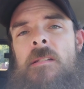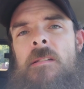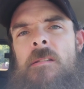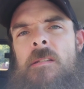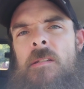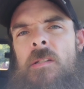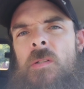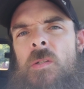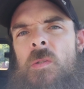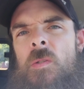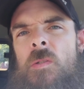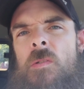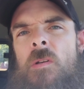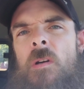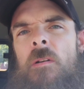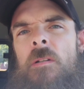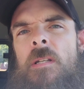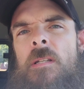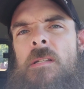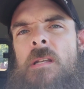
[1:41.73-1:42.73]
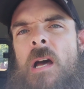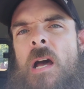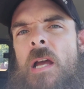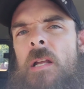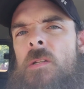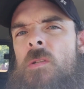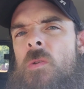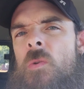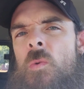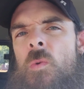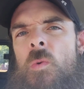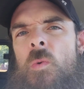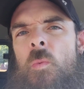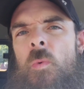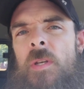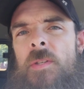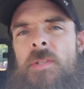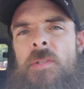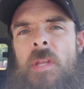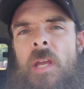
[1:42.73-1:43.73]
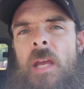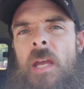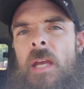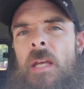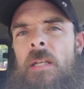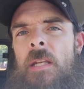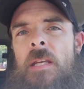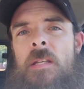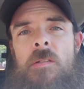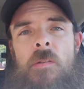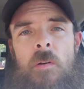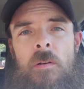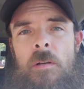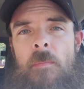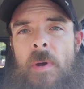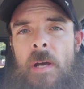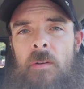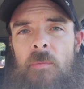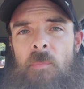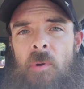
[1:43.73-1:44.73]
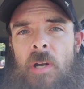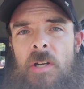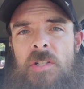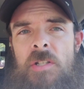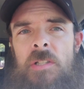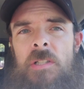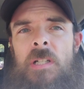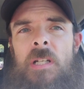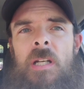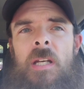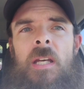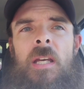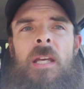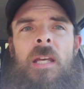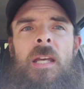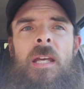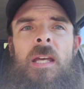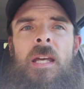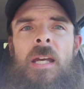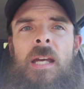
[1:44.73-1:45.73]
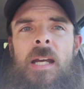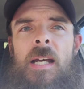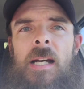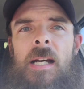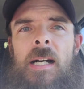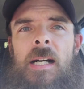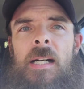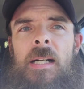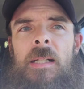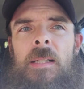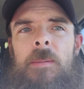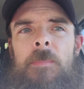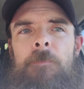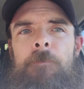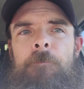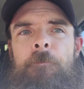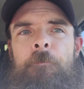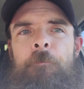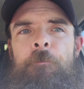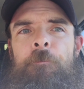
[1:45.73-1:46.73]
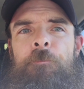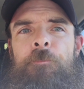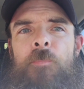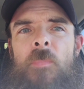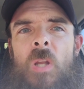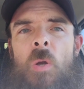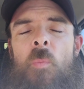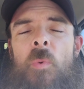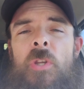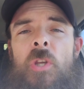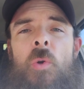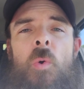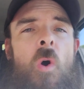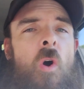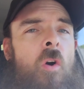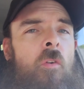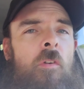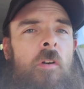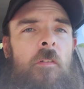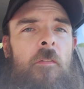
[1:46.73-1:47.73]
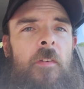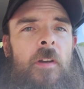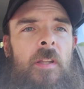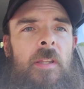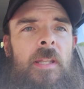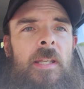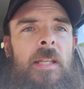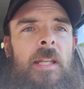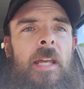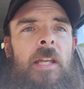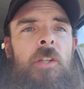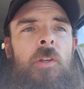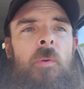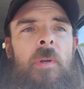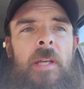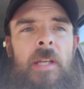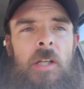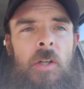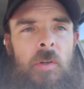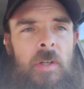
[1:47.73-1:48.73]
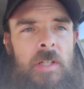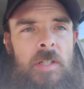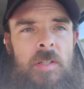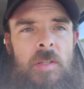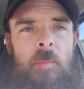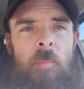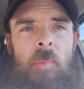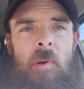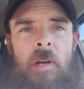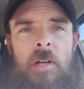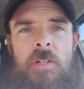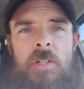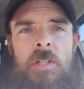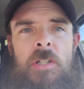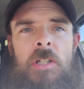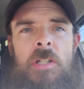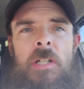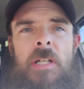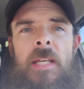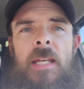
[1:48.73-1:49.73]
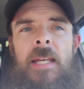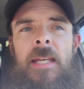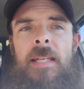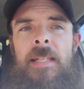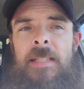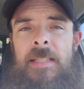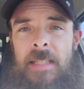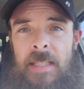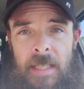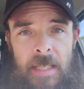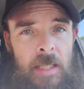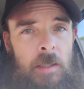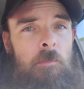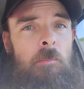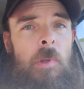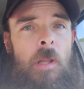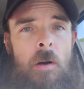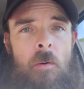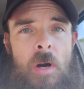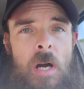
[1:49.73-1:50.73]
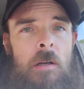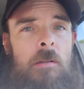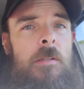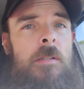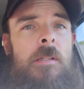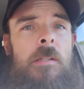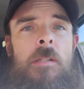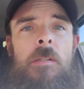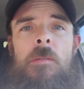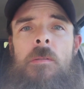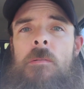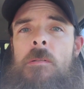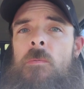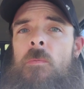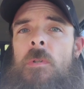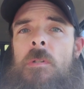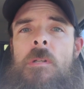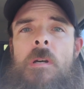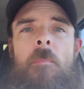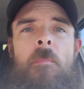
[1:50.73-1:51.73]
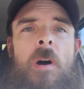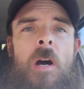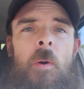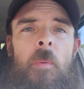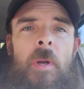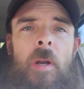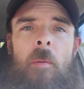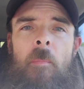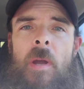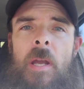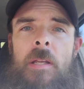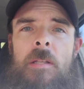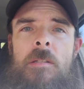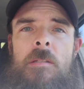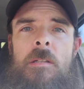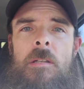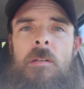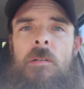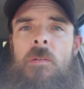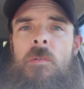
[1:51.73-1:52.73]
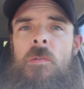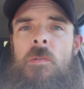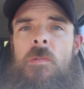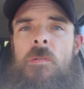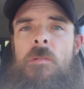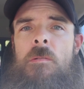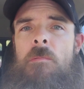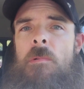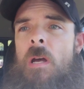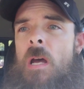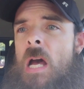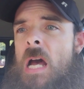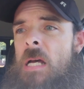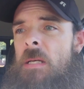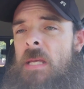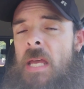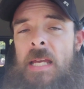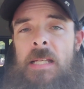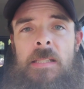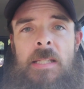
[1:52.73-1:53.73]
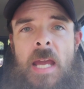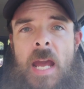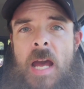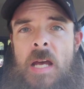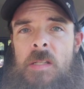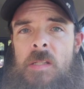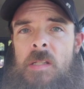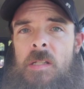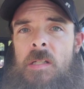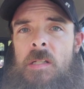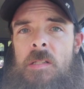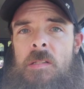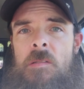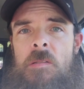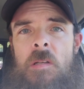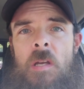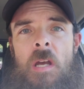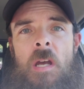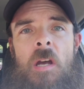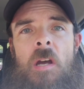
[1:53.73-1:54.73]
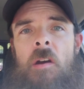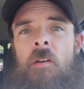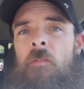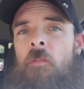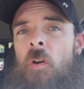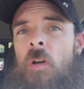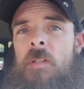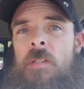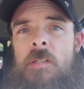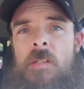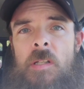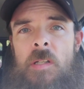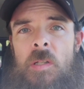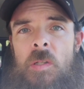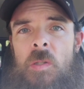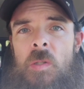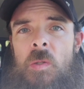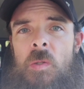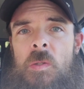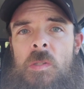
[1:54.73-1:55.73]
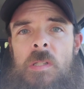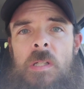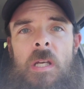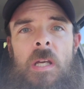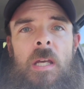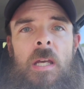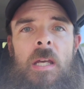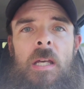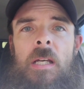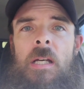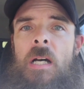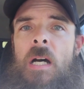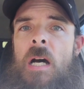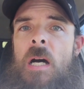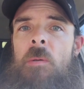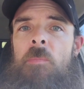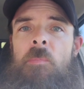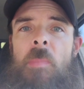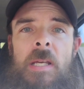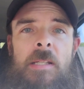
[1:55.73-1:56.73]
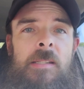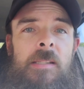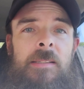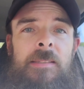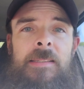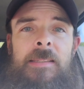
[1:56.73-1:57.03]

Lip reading: seals are designed to withstand a certain amount of pressure. When you overfill it and you increase the pressure, it can blow out seals. We're talking about rear main seals, head gaskets, front seals, valve